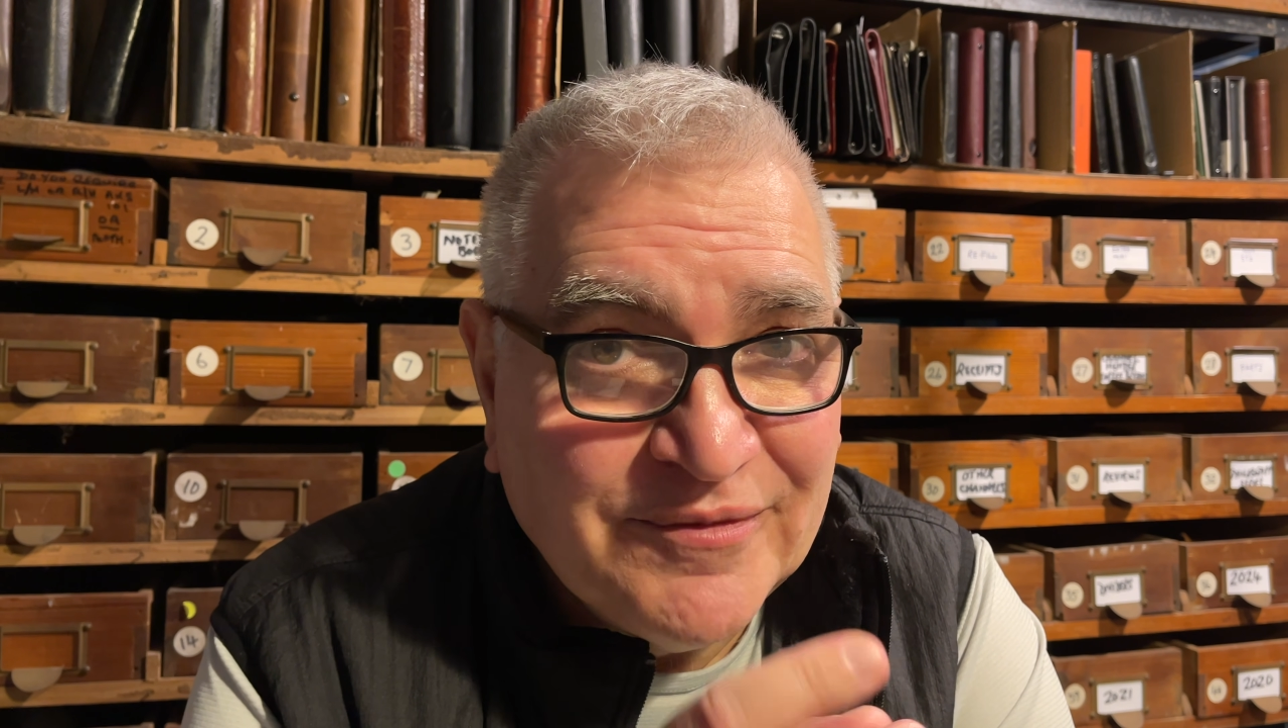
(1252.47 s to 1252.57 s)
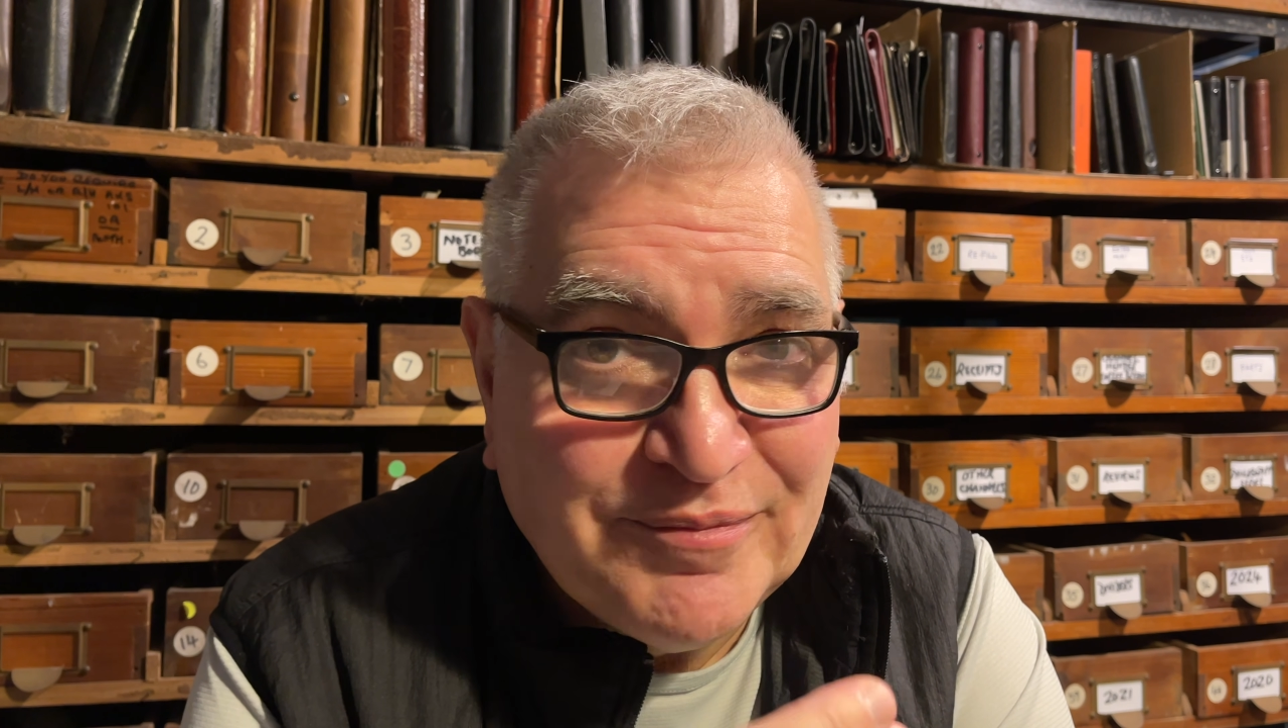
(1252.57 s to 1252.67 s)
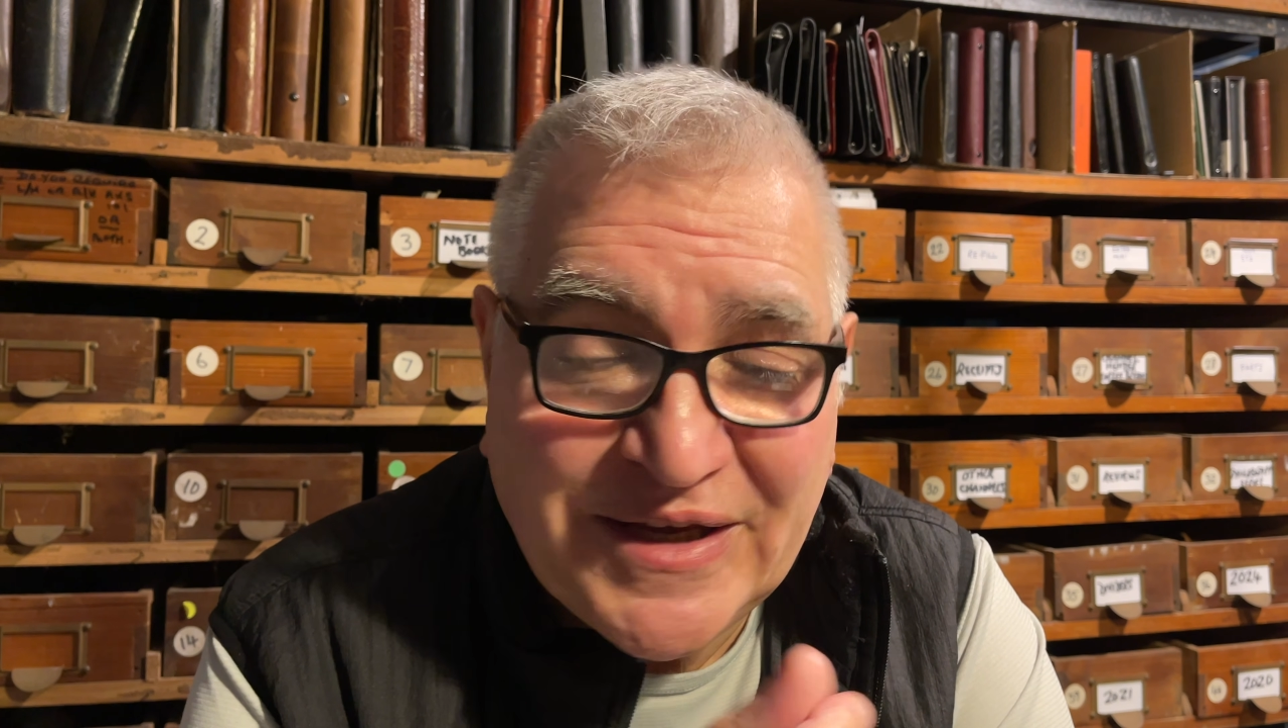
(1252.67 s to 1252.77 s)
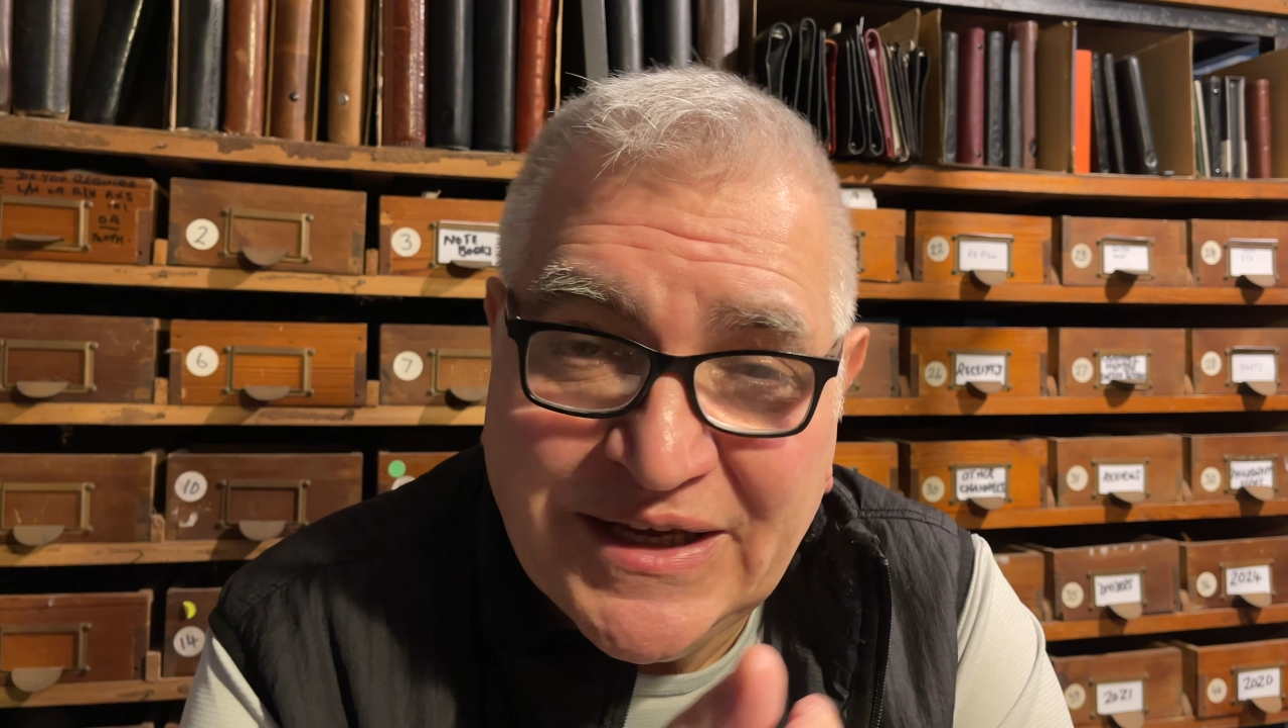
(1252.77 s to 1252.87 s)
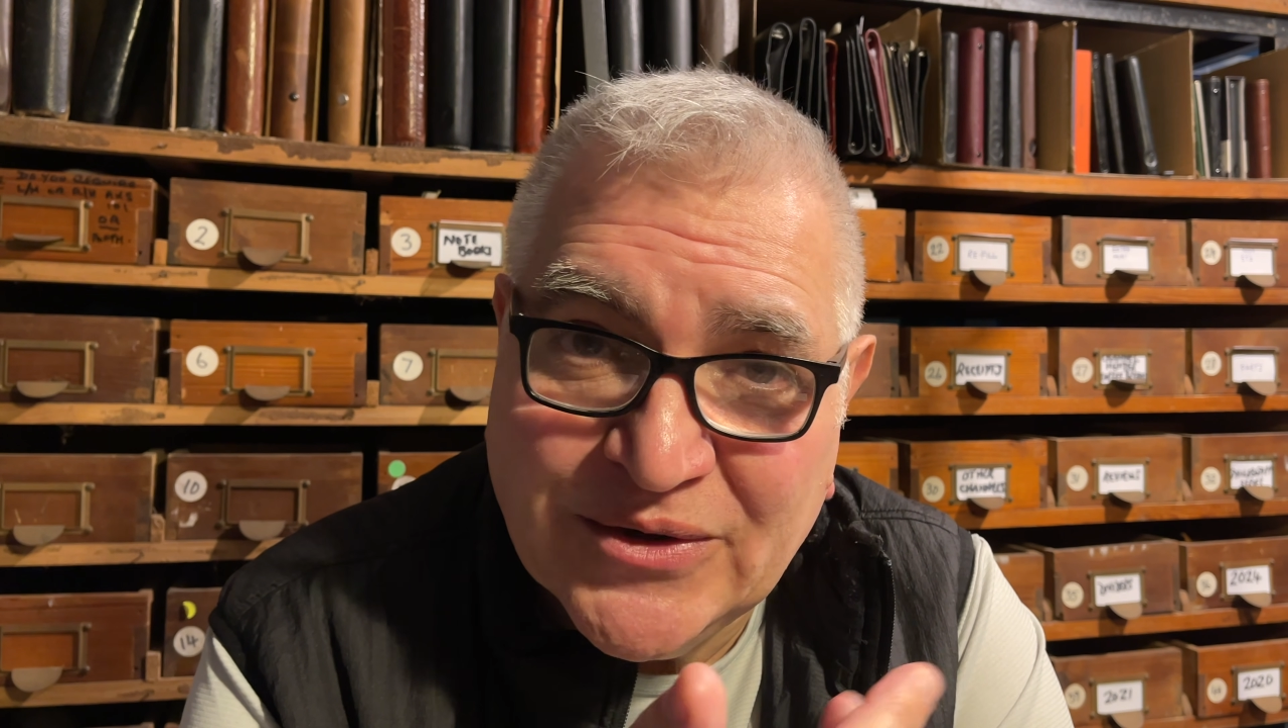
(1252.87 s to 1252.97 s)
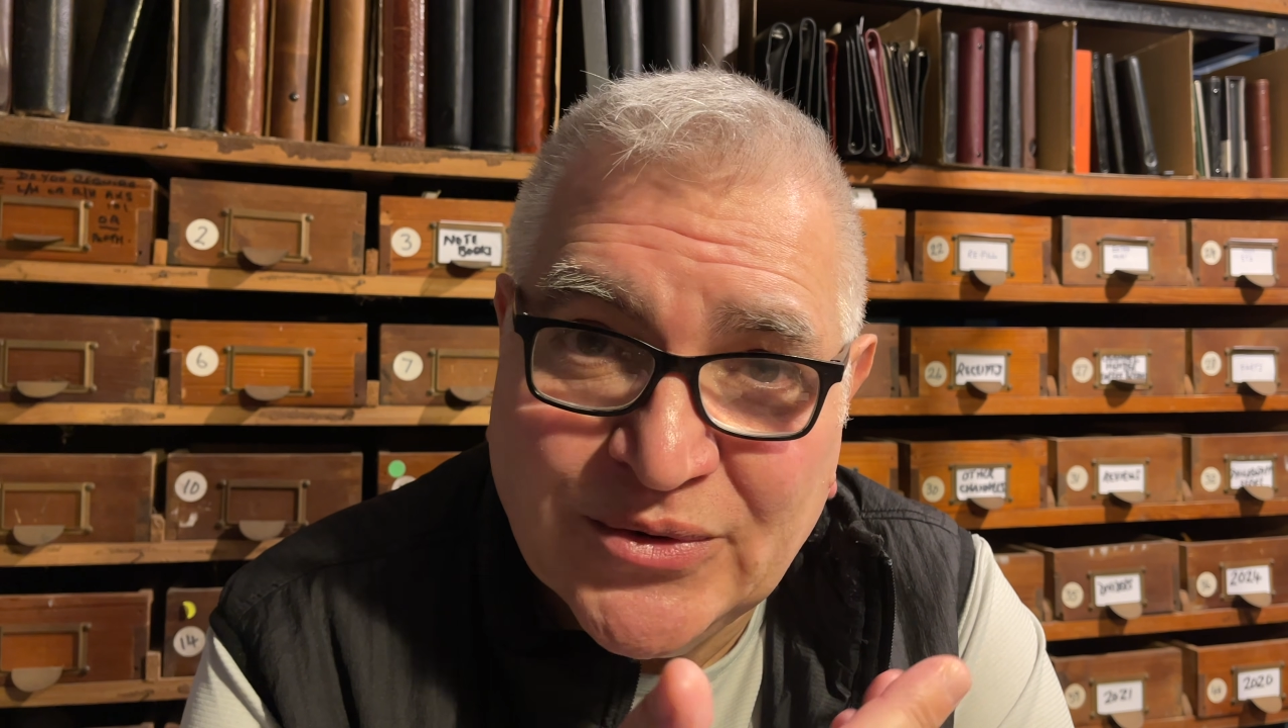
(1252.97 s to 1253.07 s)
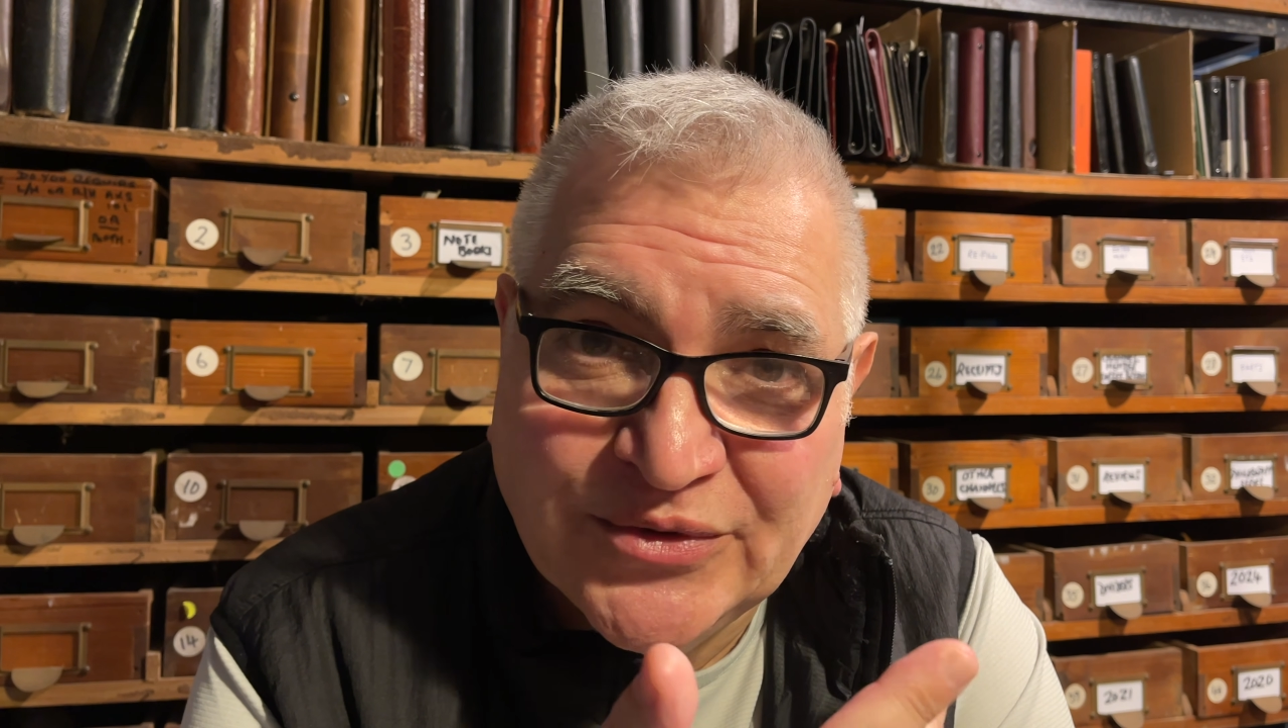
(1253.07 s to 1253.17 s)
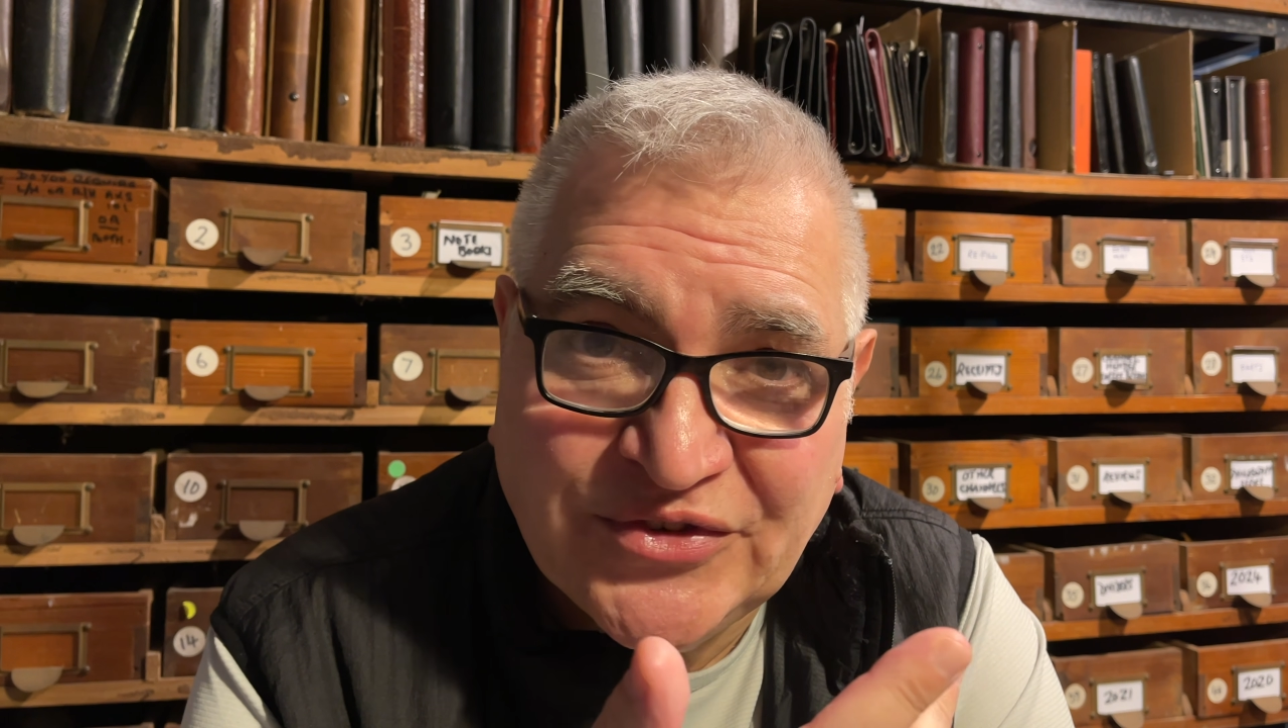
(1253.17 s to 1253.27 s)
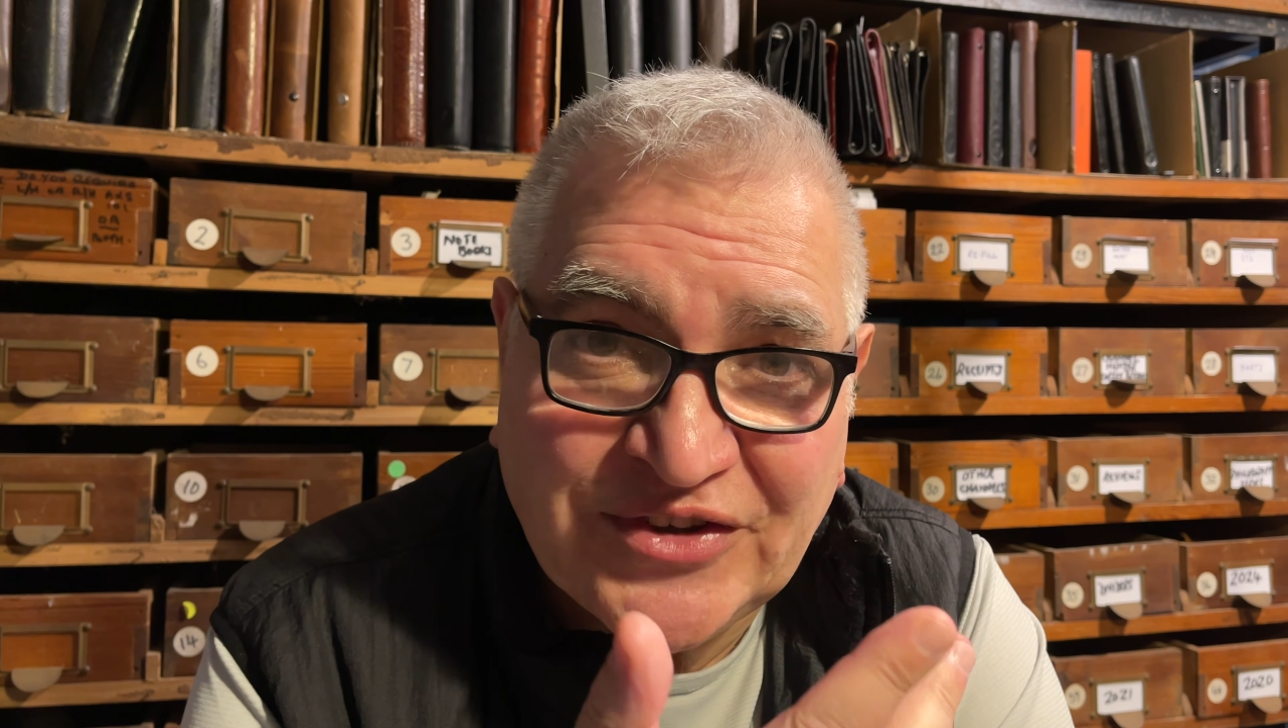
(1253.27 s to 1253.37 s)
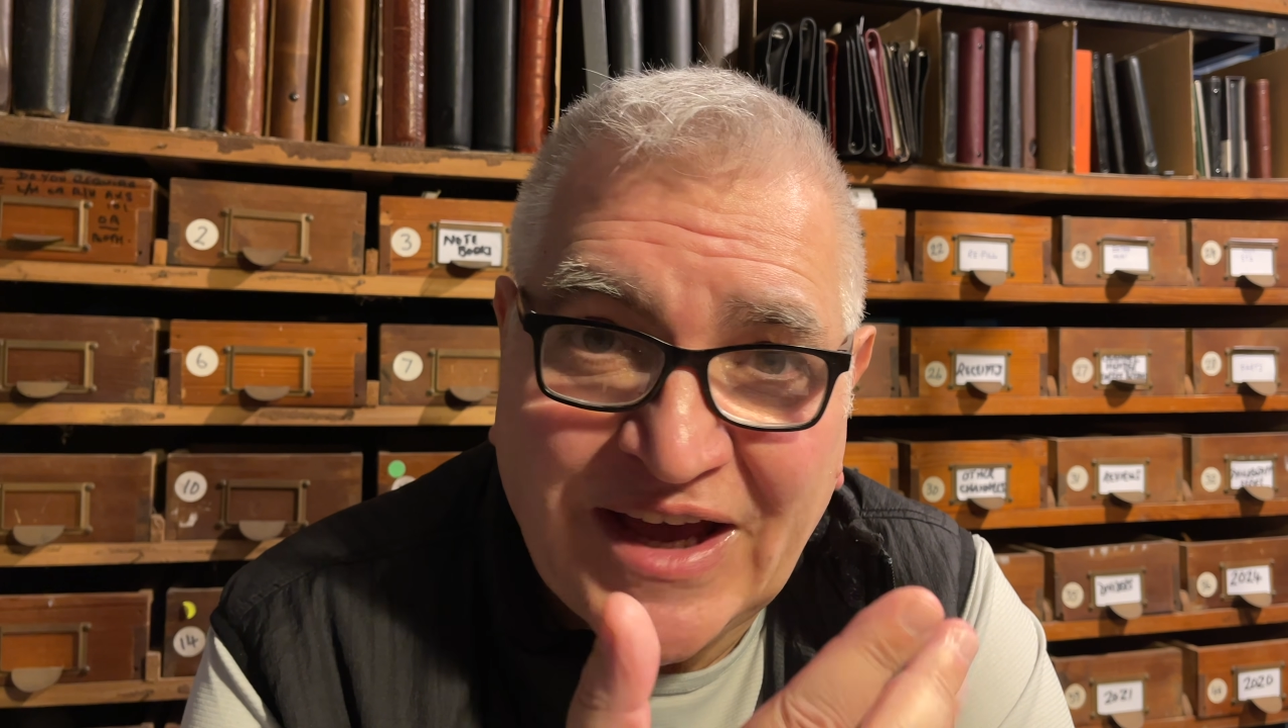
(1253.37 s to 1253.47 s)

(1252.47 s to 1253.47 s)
peels